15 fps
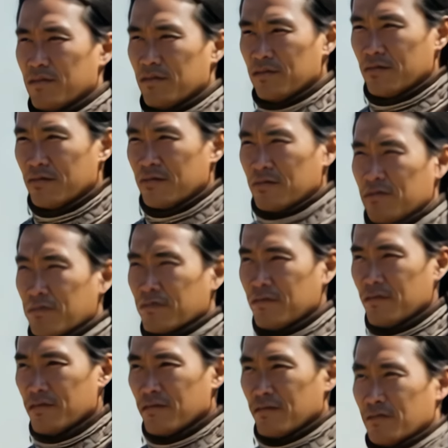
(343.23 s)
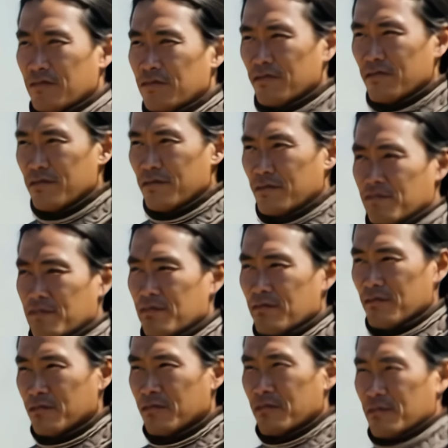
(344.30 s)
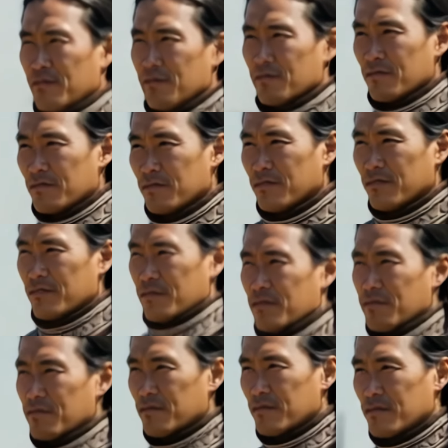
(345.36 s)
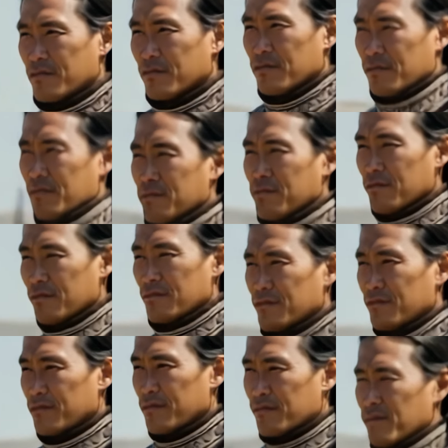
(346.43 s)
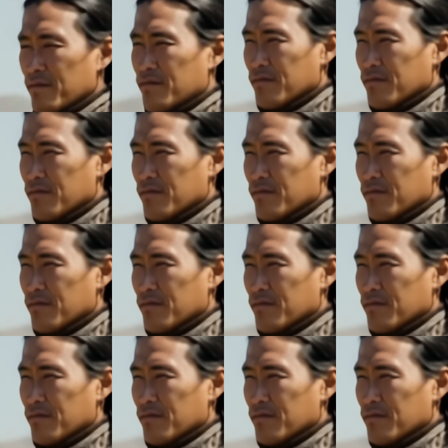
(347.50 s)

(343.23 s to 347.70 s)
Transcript: Tall and proud, sitting his horse like he was born to command.